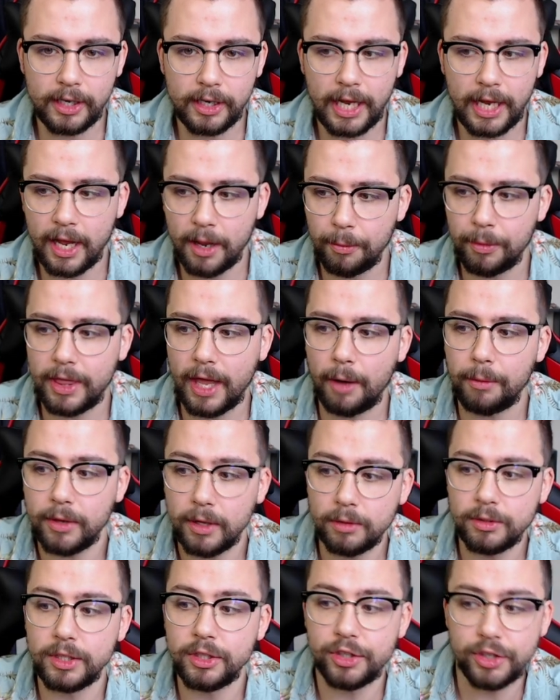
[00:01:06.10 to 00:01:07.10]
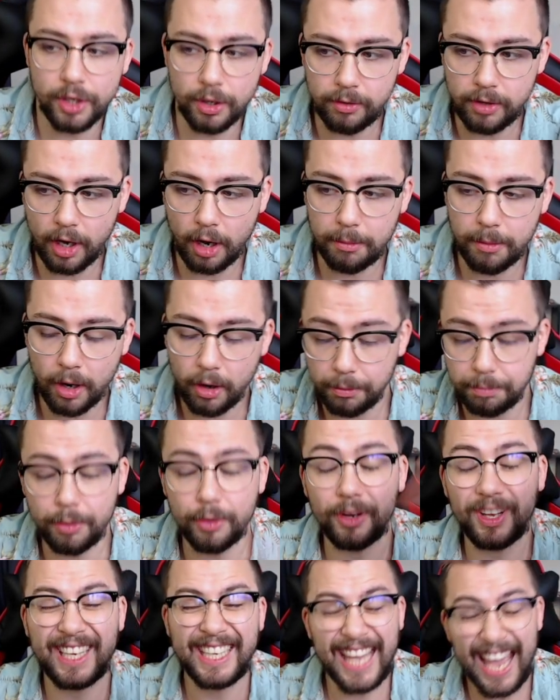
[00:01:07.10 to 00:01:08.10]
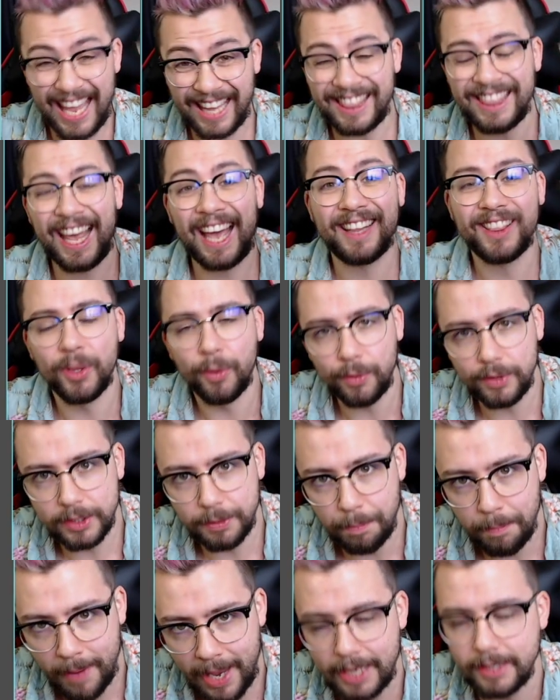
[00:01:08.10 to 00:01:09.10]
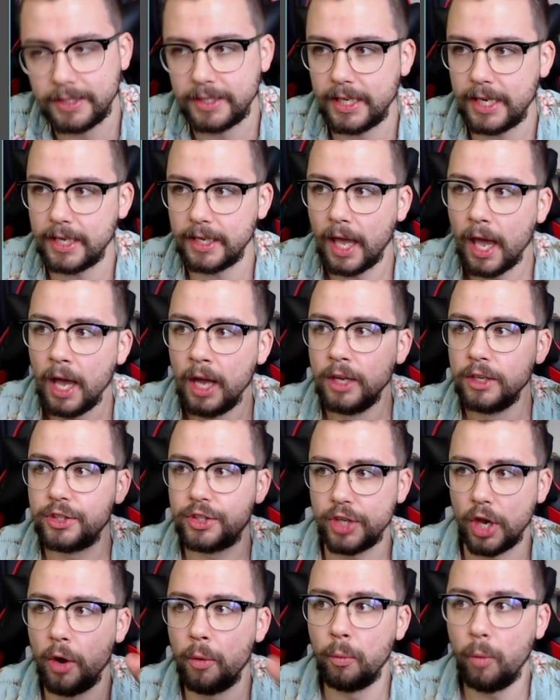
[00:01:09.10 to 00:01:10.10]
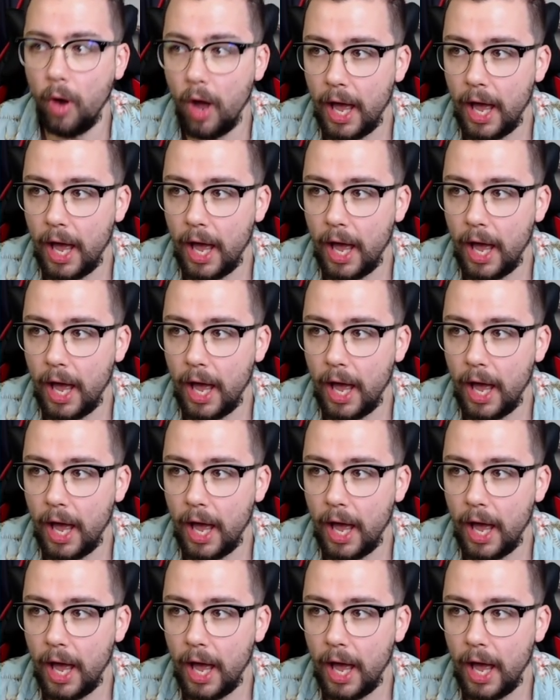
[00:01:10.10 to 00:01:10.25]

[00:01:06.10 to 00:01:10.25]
on in here without using studio mode, but again that looks messy. So